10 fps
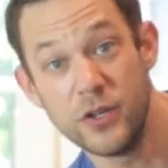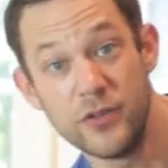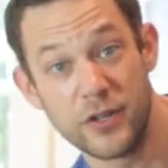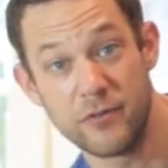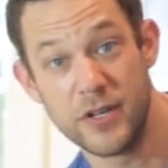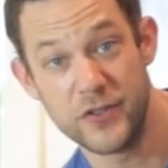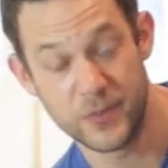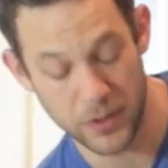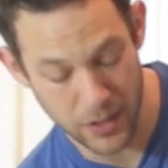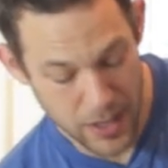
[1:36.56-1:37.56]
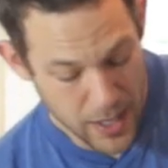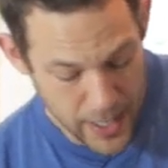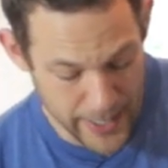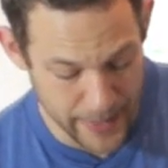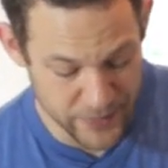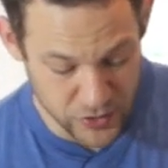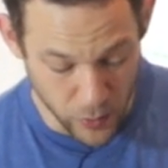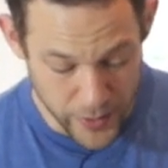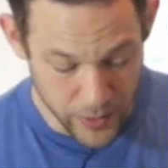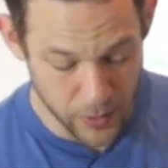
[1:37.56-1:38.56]
use that are reusable,
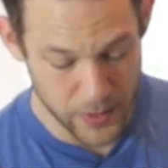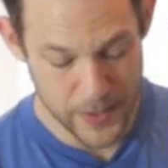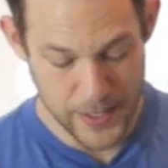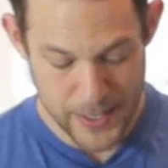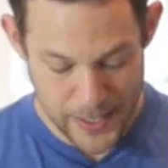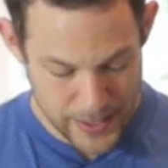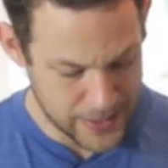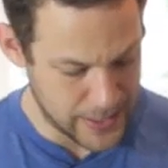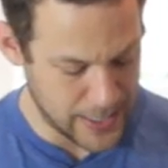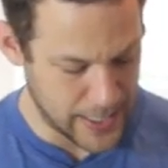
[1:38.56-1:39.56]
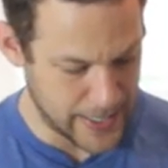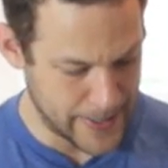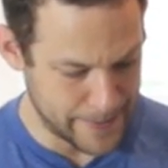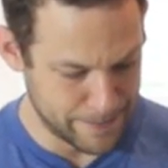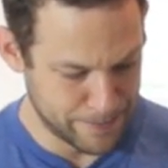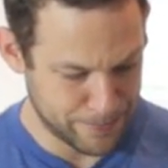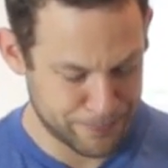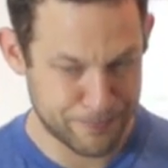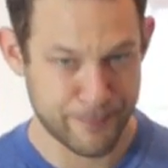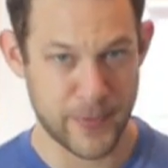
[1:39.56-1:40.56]
soil, the
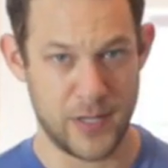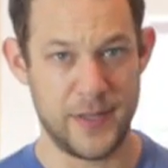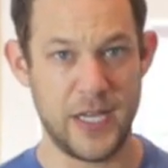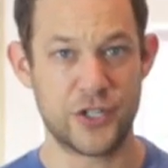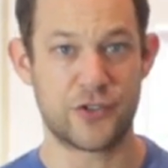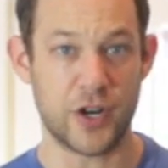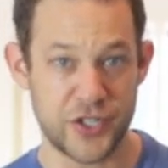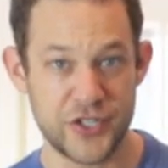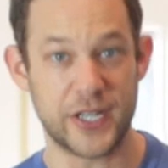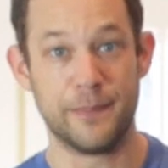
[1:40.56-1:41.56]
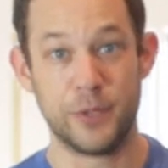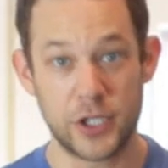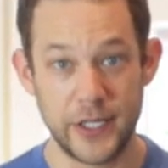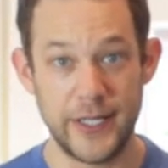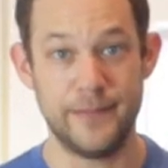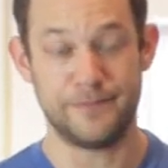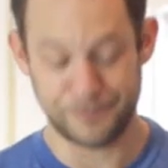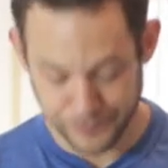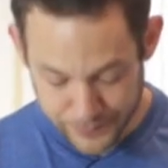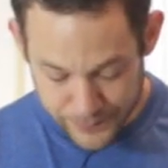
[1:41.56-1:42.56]
instructions, like a booklet,
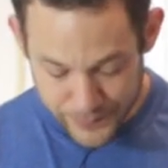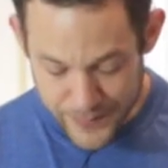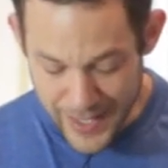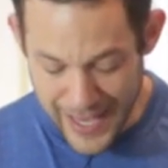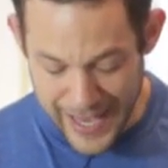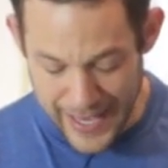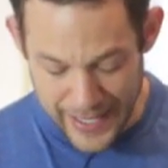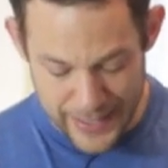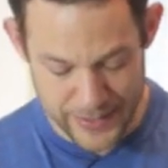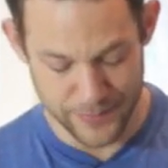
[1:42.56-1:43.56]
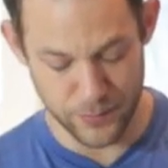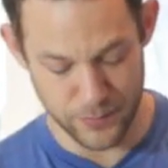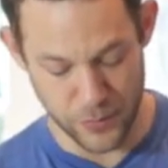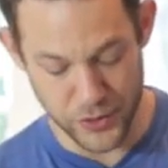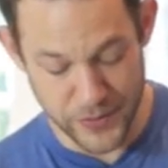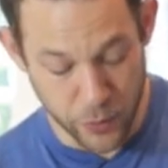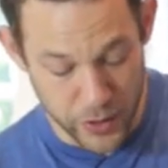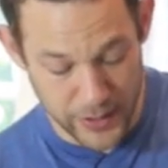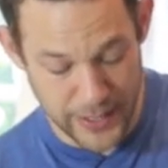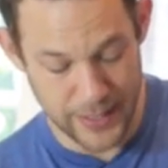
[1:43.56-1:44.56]
and most
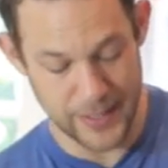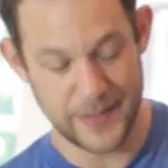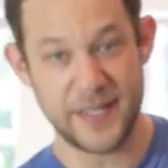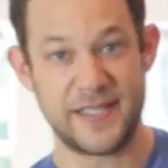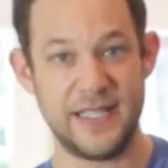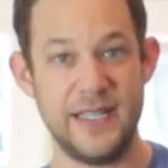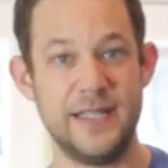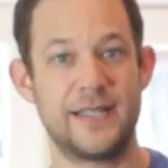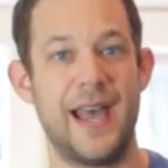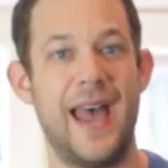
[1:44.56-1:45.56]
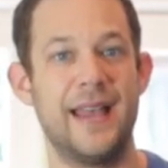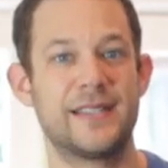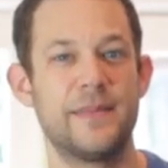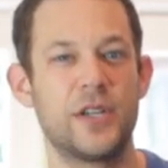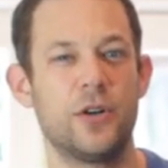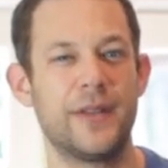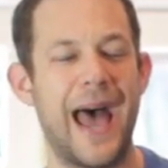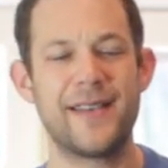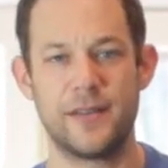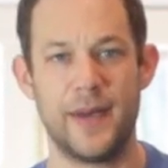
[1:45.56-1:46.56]
importantly, the seeds, and something called
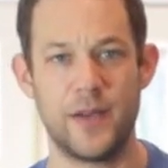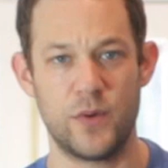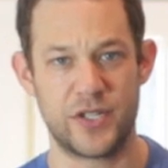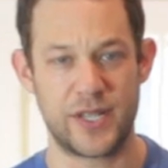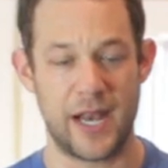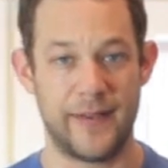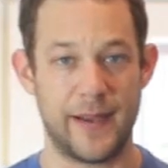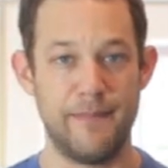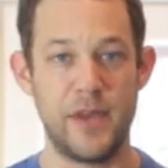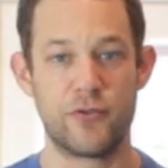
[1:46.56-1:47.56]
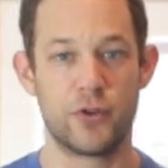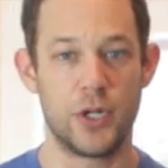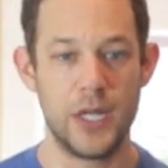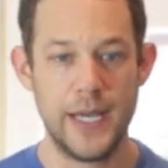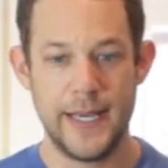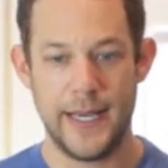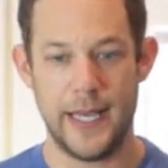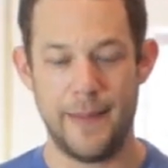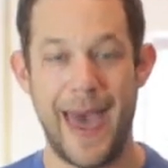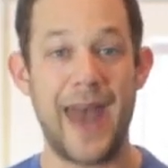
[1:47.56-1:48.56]
azomite, which is kind of like a mineral
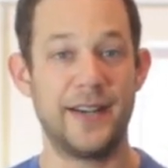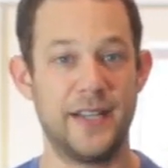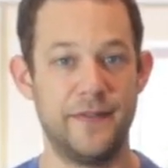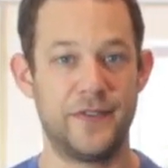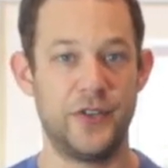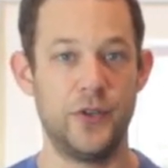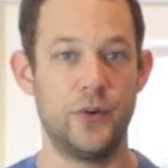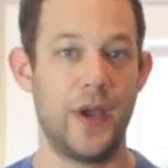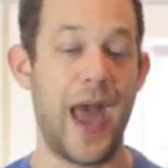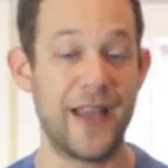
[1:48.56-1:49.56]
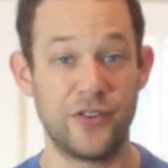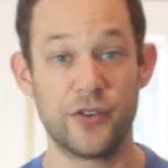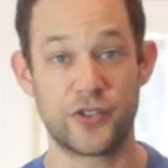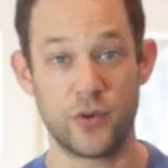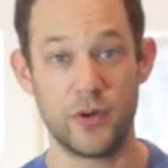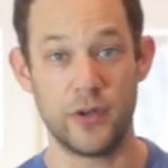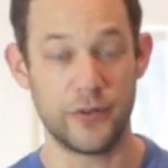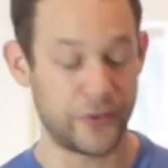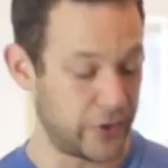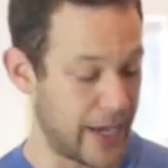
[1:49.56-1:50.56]
additive to add to your
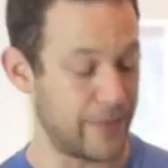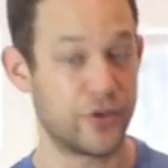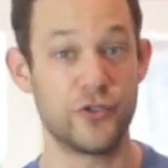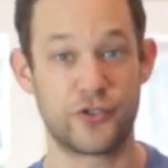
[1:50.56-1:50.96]
soil to get those